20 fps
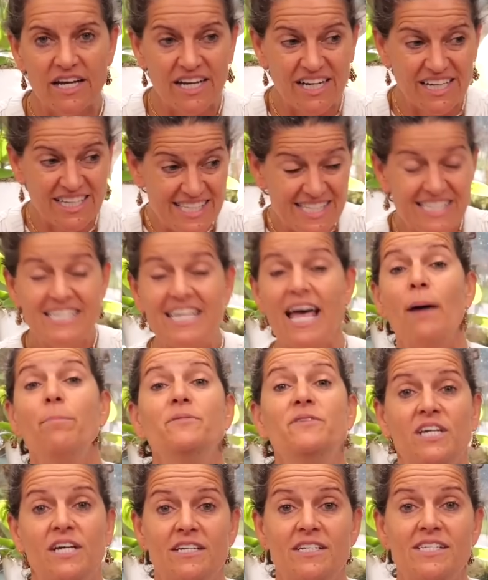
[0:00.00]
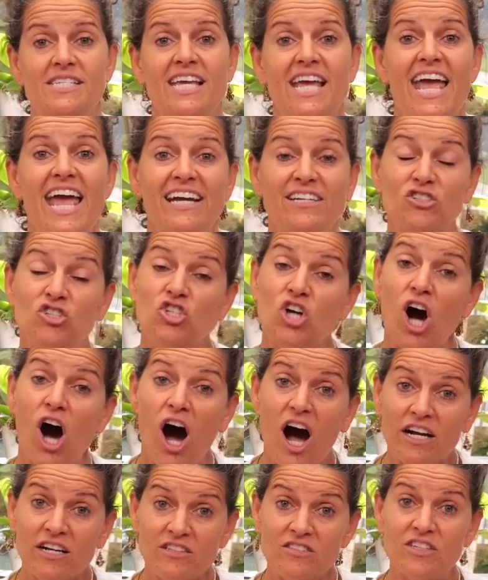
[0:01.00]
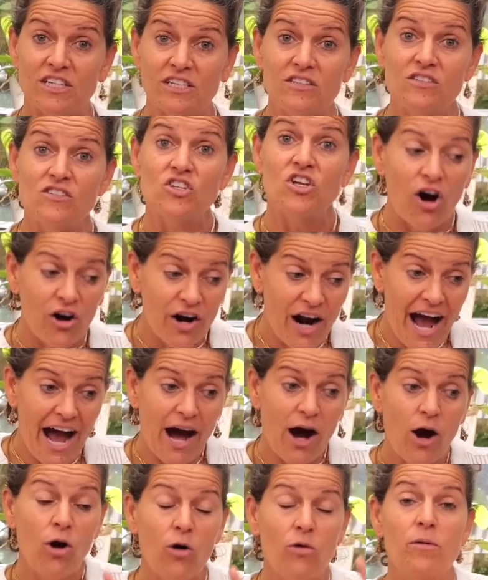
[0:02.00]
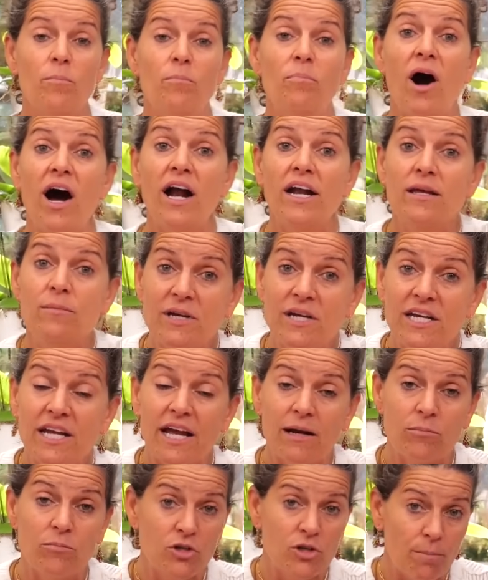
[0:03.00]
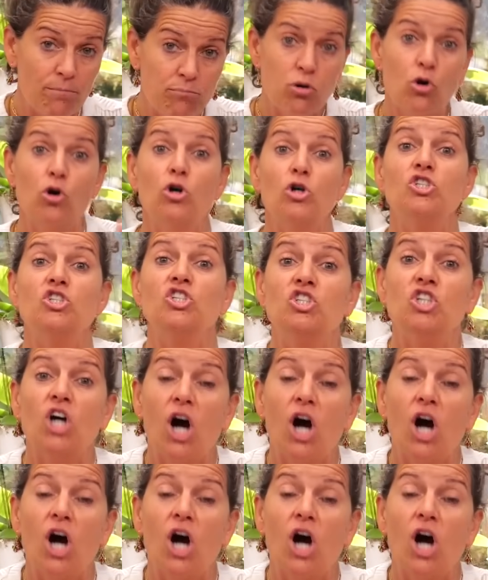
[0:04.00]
acceptance and toxins are how the body being able to push